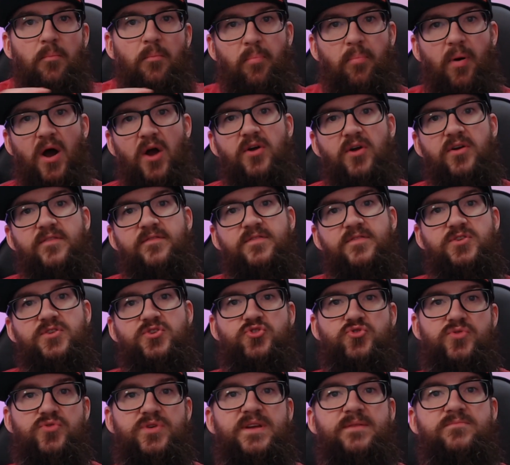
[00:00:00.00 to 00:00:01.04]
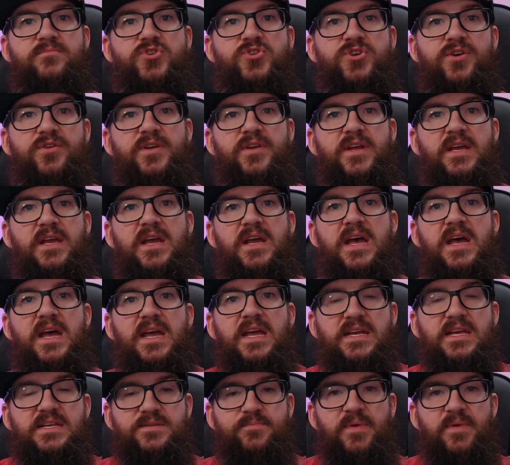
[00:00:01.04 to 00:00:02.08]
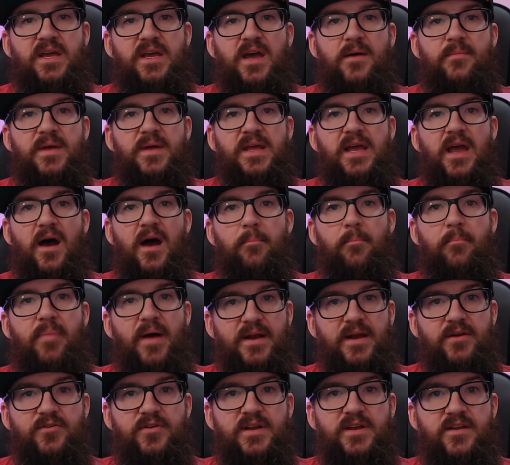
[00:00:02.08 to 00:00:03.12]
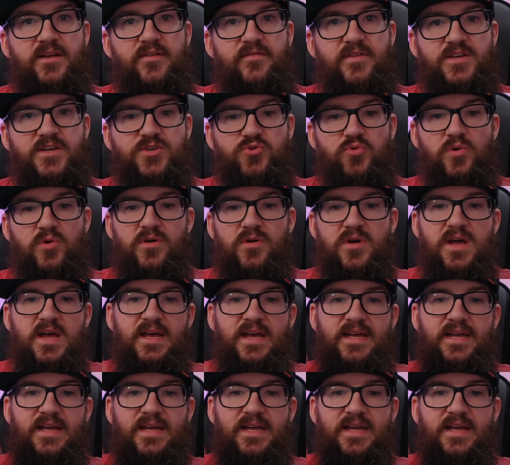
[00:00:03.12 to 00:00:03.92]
Part of the dream journey is becoming a better individual